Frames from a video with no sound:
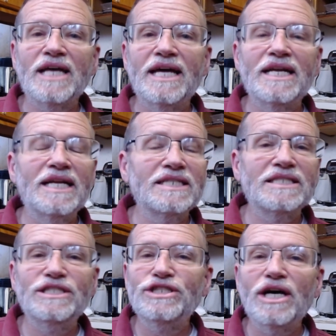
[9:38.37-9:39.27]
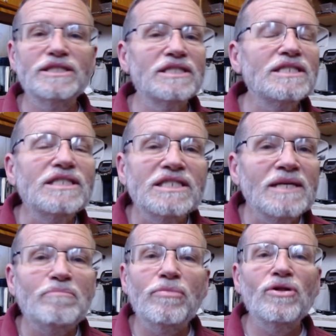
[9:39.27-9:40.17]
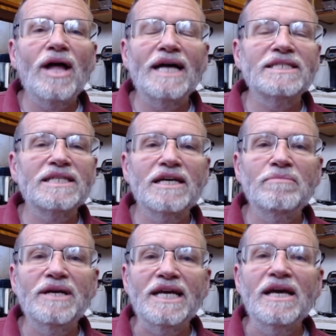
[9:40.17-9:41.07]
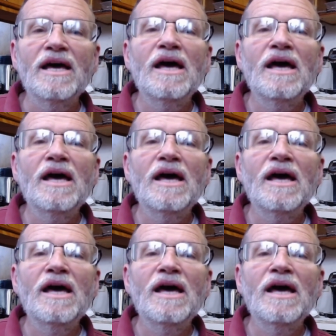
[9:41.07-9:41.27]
and it is just as simple as it can be.